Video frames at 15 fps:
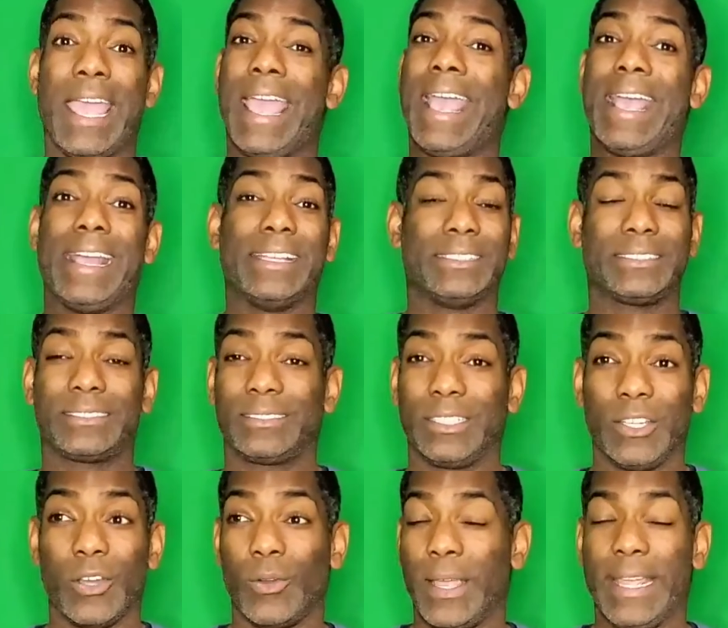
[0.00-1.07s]
As, you
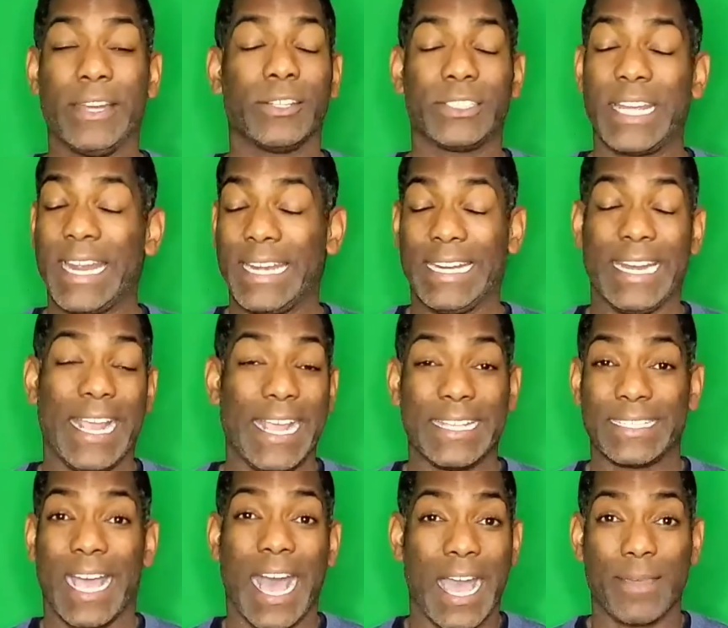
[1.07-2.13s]
know, entertaining as
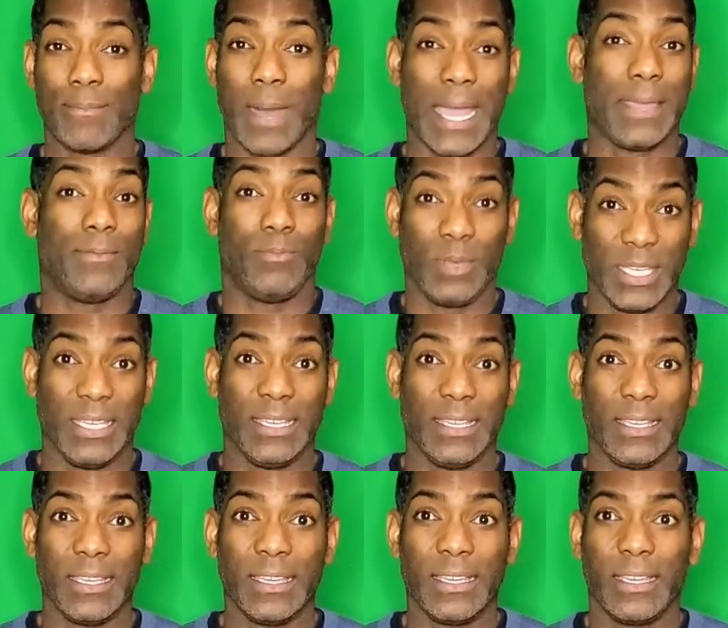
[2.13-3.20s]
I might be,